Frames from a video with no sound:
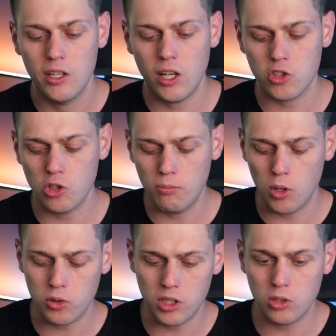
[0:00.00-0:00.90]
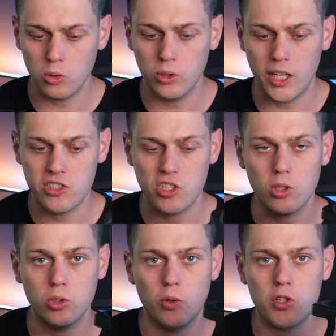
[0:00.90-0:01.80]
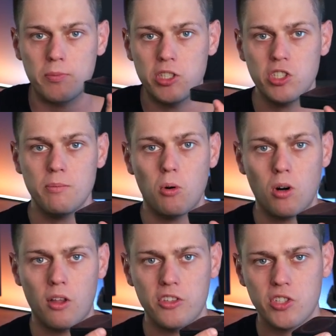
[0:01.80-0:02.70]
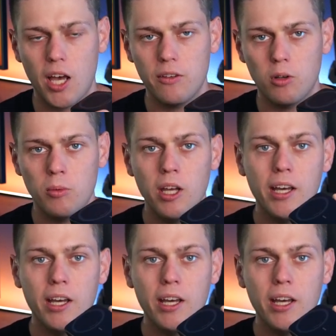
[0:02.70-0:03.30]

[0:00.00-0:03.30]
They also both include a single USB-C port on the side of them,